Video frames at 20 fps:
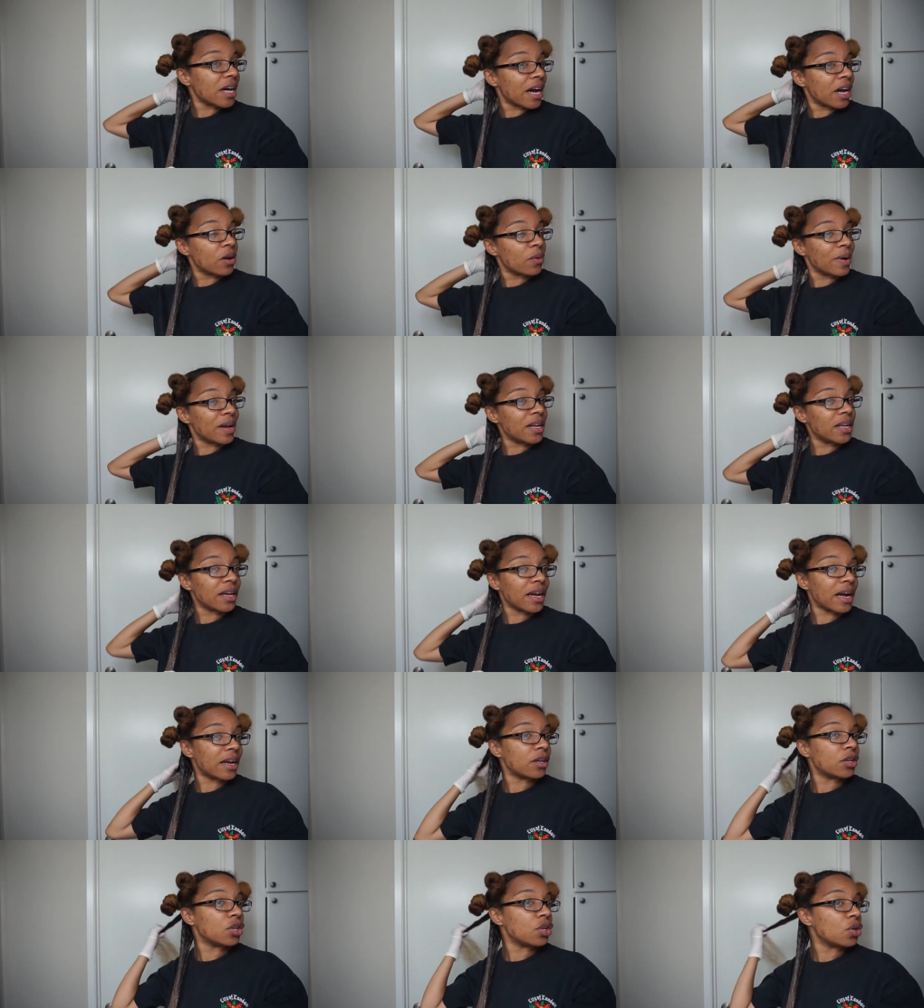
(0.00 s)
I already
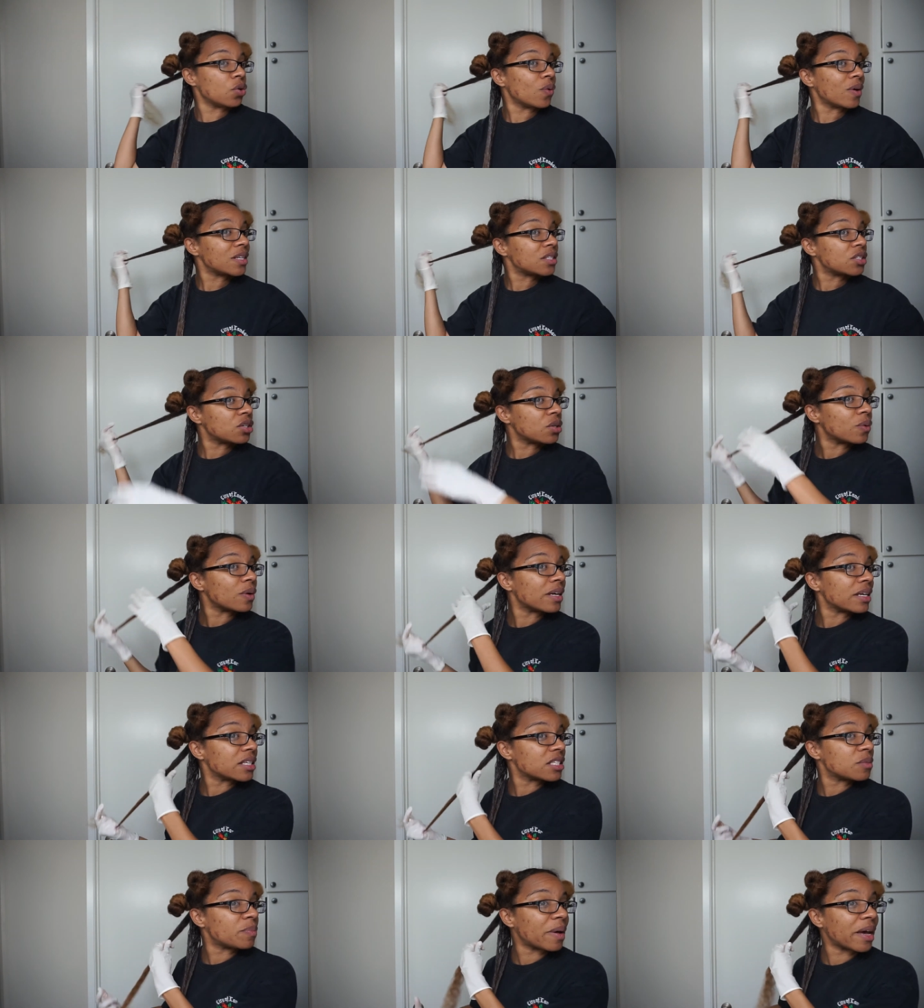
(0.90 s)
kind of knew what to
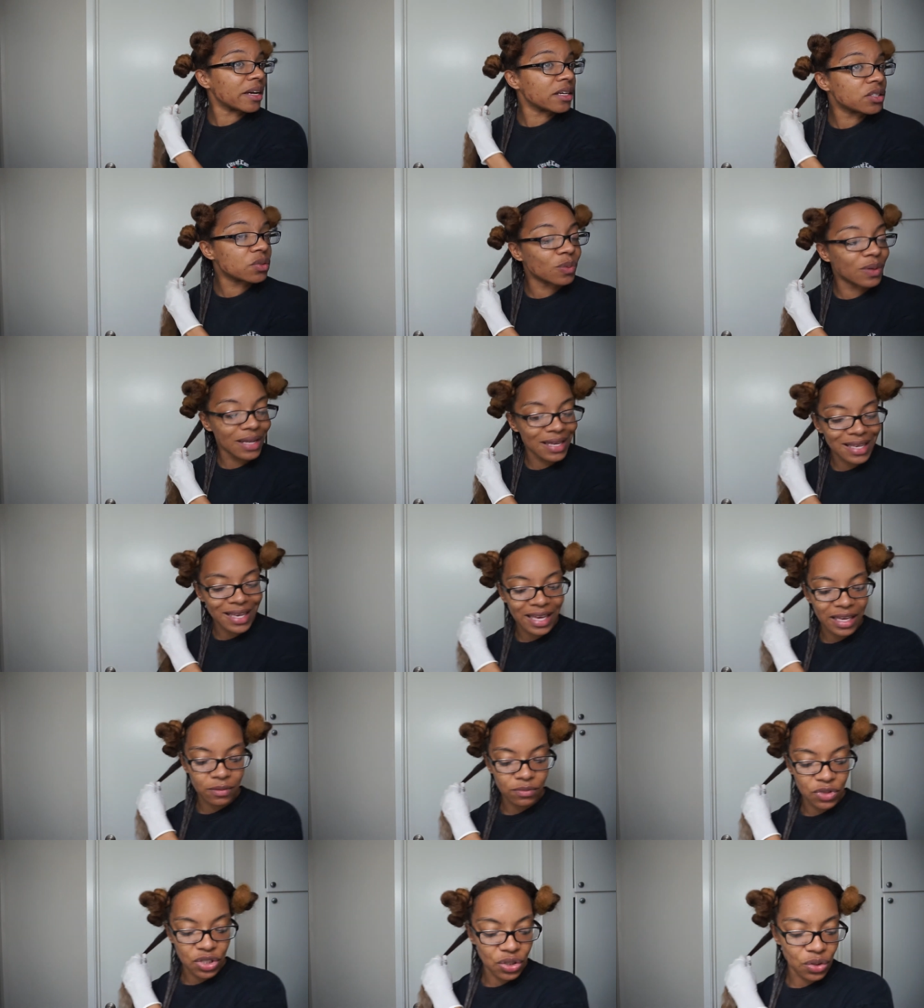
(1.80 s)
expect when it
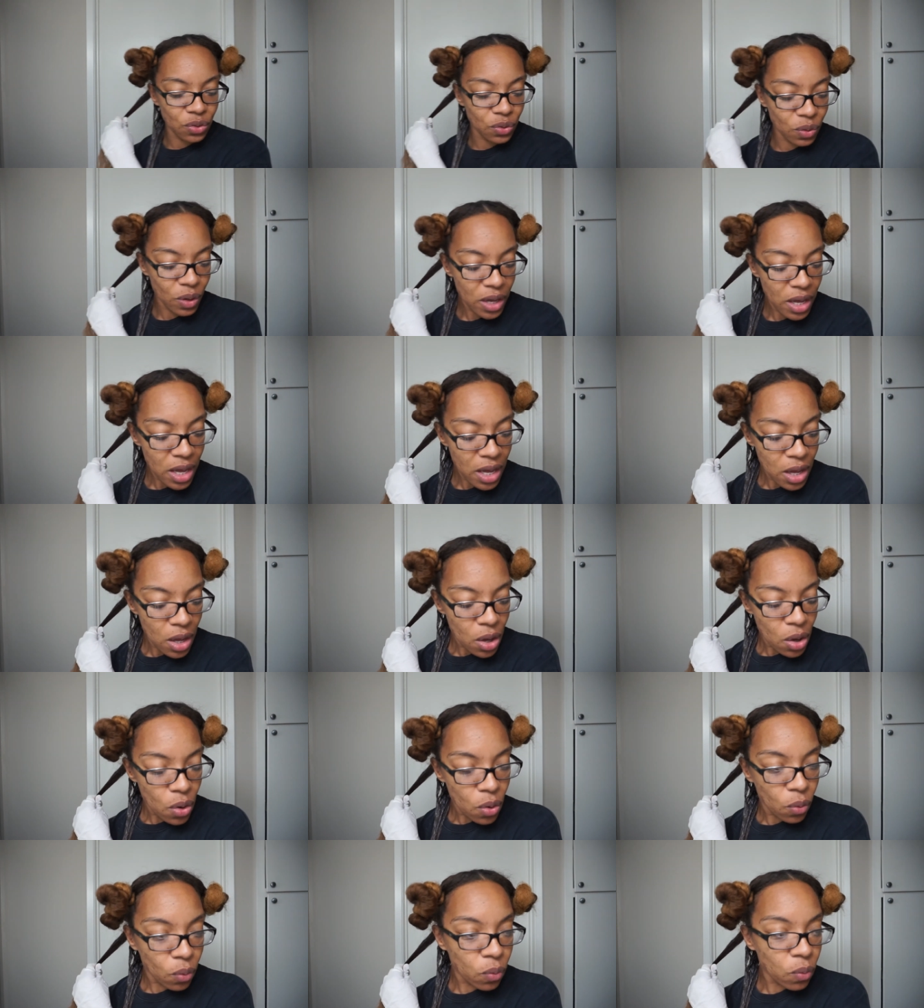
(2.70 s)
came to
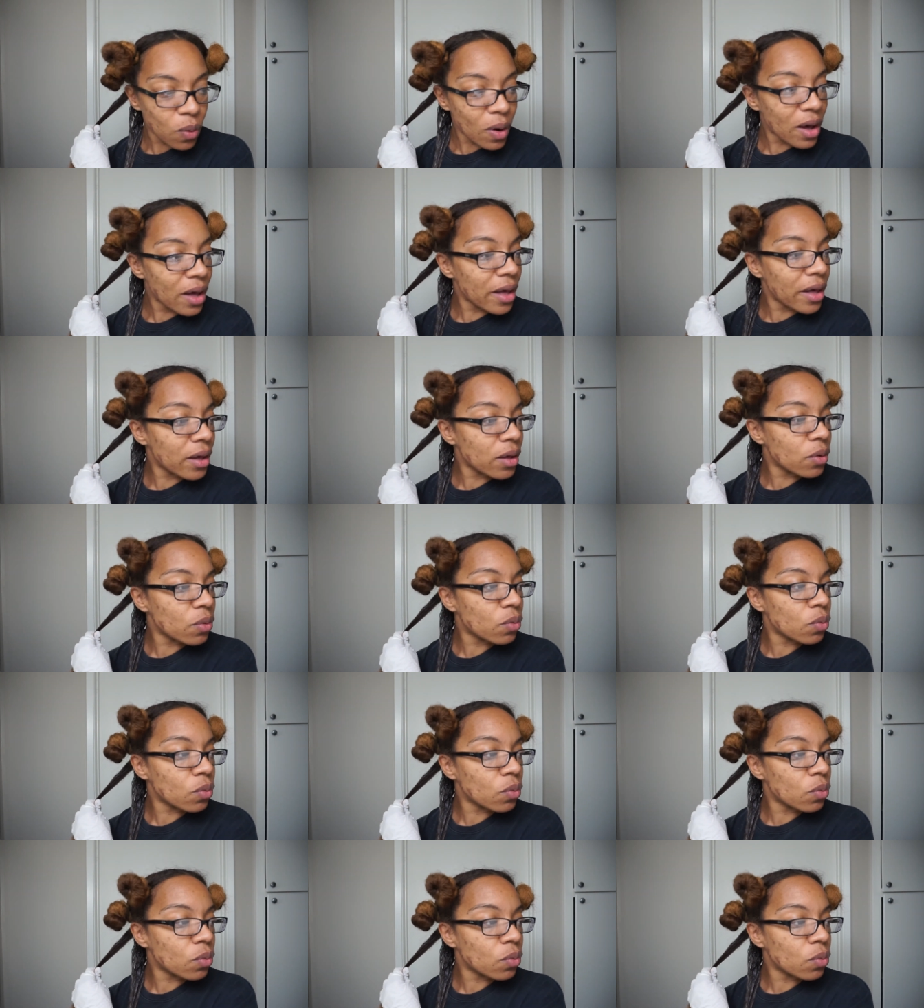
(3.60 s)
what